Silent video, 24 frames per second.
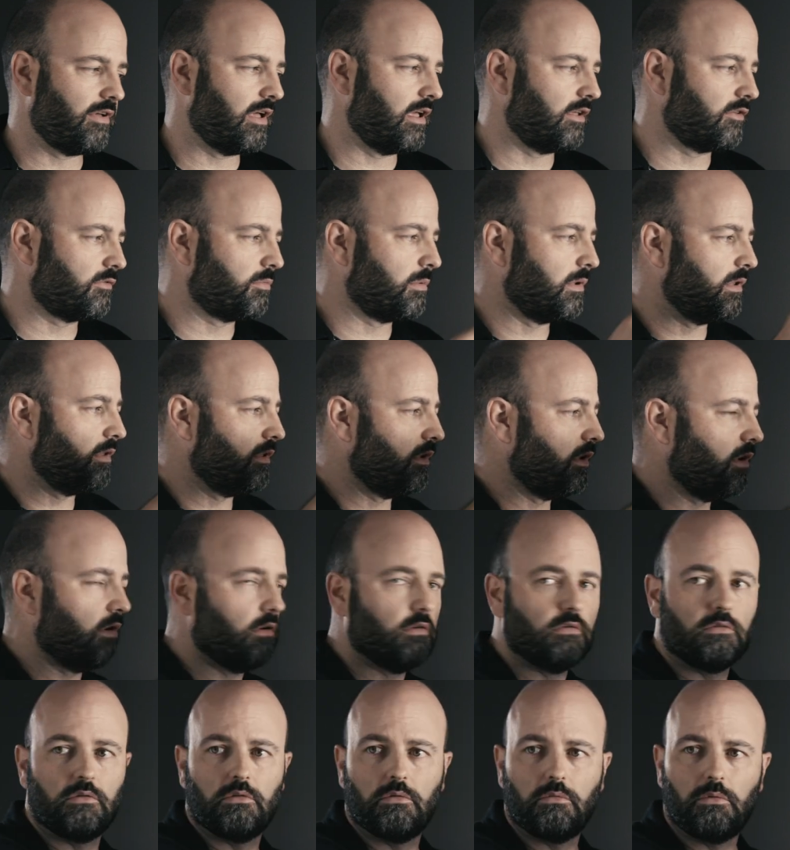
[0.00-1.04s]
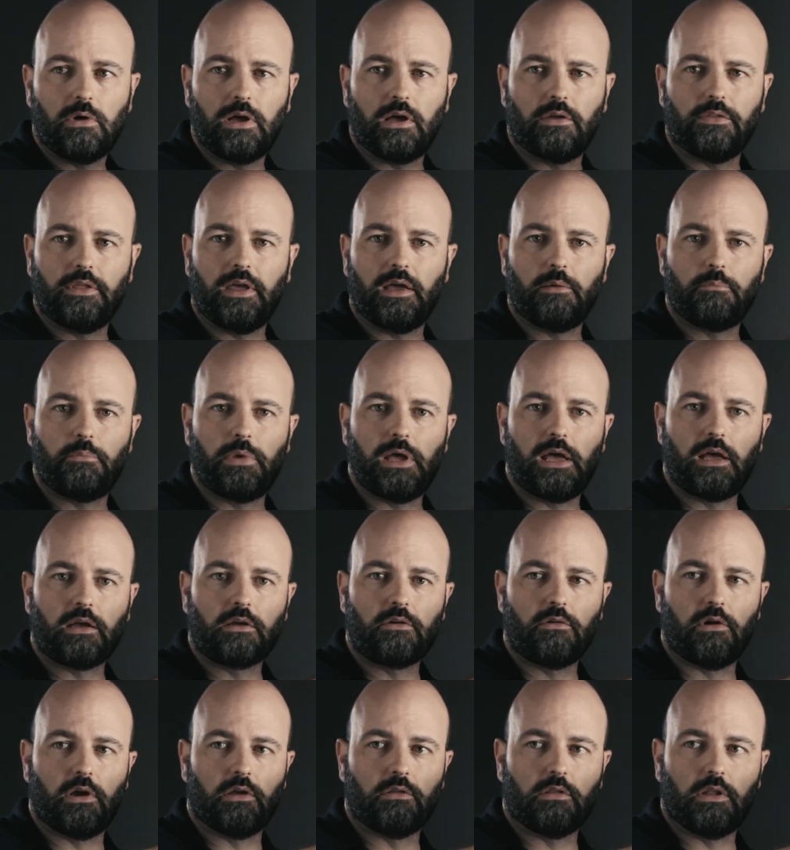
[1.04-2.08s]
has been known. Wow, that
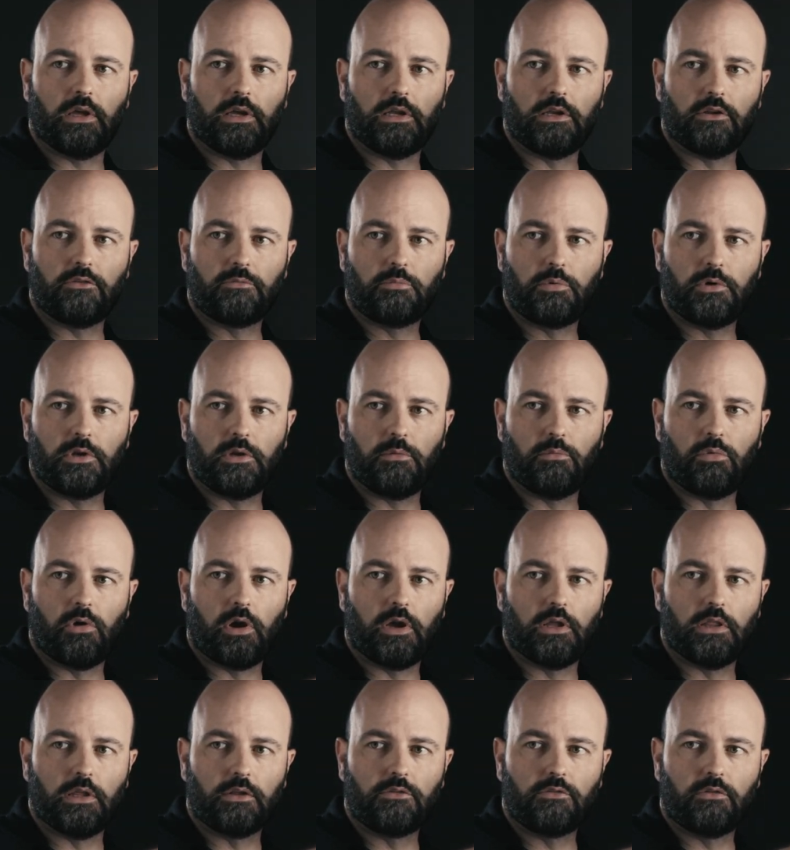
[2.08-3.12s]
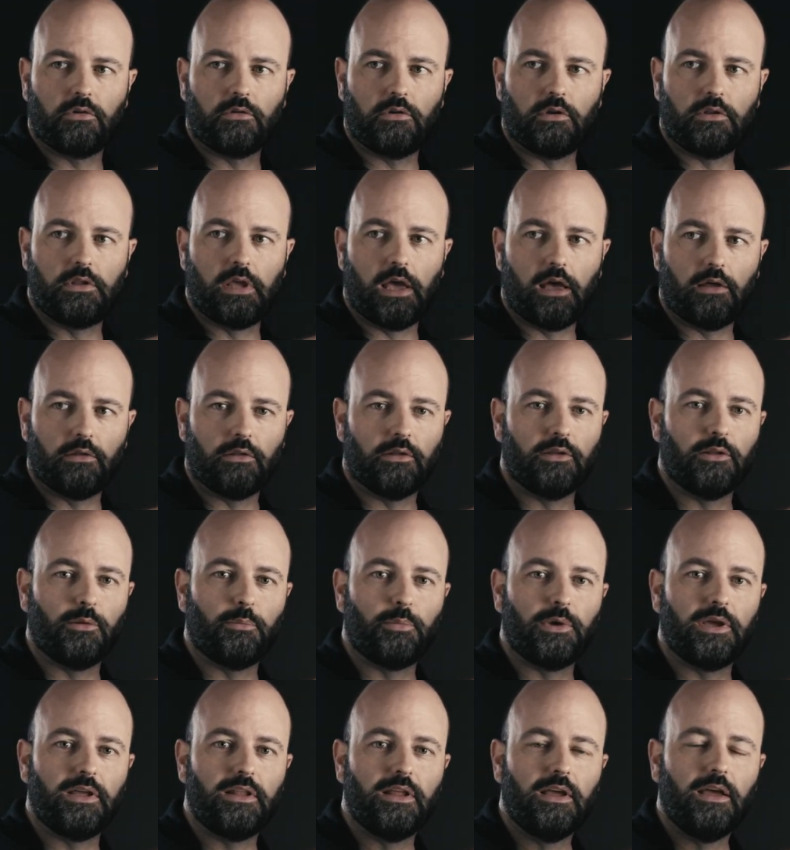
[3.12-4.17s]
background light is pretty bright. Let's turn it down a little
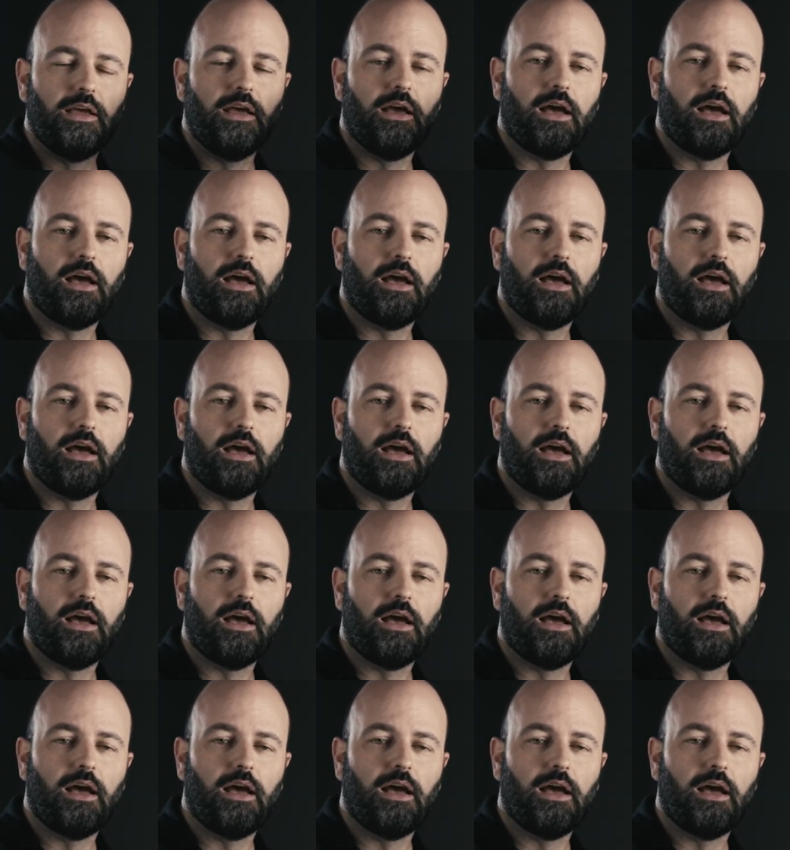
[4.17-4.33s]
bit.